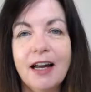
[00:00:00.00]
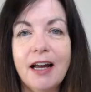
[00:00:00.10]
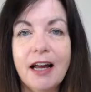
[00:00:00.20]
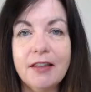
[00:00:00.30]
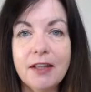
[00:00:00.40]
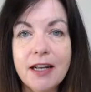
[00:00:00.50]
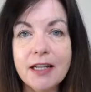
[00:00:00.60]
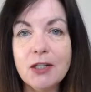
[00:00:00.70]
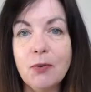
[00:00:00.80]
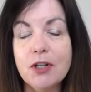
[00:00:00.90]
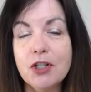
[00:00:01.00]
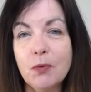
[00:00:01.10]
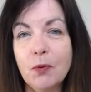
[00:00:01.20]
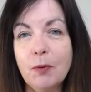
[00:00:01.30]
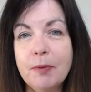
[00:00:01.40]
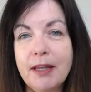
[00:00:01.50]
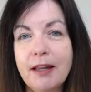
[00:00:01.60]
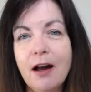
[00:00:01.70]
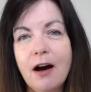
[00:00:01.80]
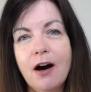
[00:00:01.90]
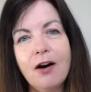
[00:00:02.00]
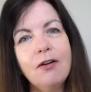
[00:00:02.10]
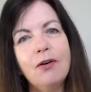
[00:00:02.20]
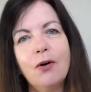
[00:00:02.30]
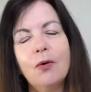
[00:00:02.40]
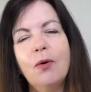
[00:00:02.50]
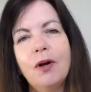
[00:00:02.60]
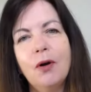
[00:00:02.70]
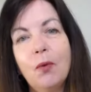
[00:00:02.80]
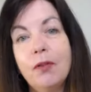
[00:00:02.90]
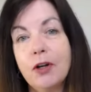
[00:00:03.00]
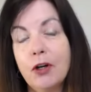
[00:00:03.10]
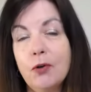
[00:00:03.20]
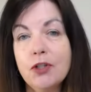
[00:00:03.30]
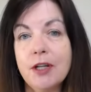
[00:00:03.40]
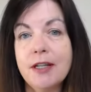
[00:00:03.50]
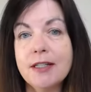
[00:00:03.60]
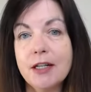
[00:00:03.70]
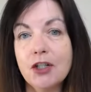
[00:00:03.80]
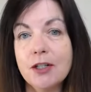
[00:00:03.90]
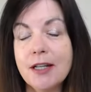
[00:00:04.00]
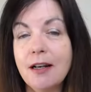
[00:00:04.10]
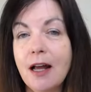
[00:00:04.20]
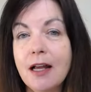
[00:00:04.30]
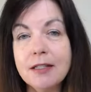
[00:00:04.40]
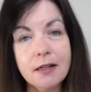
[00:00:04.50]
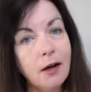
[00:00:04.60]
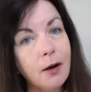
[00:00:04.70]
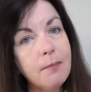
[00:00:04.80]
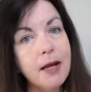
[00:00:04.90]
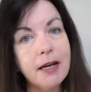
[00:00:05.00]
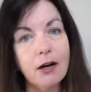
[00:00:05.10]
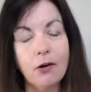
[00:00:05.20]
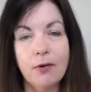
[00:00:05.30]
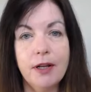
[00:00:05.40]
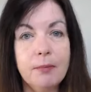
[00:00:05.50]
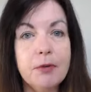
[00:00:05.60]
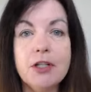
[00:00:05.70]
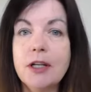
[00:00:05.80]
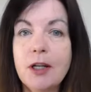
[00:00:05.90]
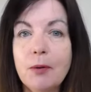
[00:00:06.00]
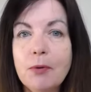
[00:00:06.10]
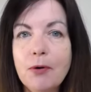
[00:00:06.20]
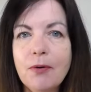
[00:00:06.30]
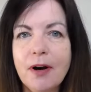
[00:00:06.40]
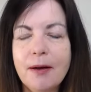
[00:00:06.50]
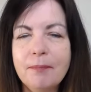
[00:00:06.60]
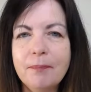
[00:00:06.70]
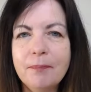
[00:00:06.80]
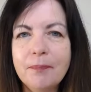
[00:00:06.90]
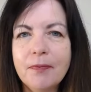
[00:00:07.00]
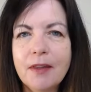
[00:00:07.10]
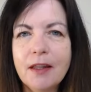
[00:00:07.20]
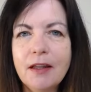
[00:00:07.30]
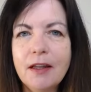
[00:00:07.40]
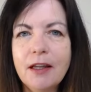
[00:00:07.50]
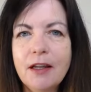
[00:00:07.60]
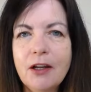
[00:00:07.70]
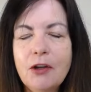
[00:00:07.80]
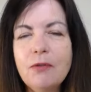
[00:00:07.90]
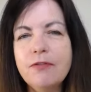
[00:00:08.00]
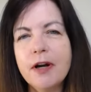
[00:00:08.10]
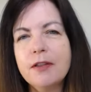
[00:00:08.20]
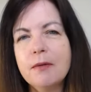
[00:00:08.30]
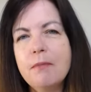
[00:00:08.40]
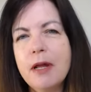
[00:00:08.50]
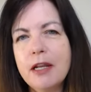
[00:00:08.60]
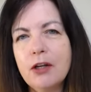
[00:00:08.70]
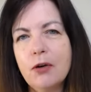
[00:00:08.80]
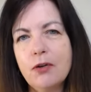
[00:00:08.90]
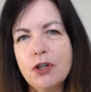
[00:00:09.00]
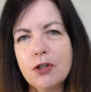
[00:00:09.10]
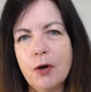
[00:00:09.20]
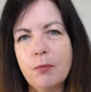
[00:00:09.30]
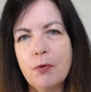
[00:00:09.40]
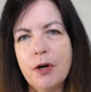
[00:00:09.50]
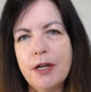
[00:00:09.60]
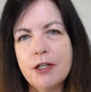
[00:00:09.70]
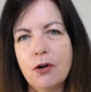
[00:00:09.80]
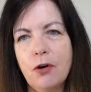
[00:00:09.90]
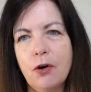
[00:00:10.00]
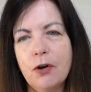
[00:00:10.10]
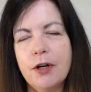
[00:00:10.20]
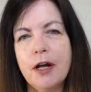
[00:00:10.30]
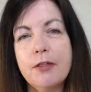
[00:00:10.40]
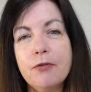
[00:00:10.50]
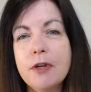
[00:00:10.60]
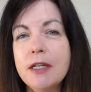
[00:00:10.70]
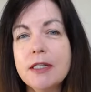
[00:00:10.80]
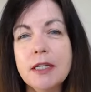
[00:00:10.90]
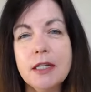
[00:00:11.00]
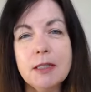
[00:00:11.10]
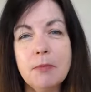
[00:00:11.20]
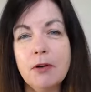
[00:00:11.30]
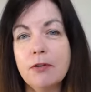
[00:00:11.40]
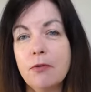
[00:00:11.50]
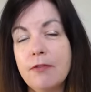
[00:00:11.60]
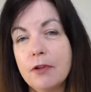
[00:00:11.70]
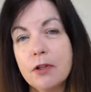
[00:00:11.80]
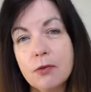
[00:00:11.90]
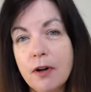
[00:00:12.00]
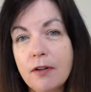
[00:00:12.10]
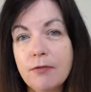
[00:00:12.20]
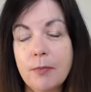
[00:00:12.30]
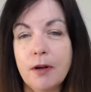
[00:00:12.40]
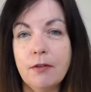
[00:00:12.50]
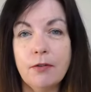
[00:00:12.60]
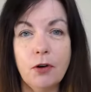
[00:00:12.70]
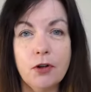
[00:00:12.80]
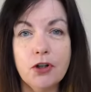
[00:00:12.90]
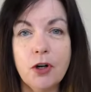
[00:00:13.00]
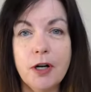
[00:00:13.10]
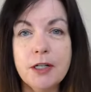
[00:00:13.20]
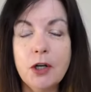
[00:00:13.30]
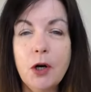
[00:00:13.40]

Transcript: And the next question will be how long will the coaching sessions last and how many are in a particular program? You'll find that many coaches operate on a three, six month, or even 12 month contract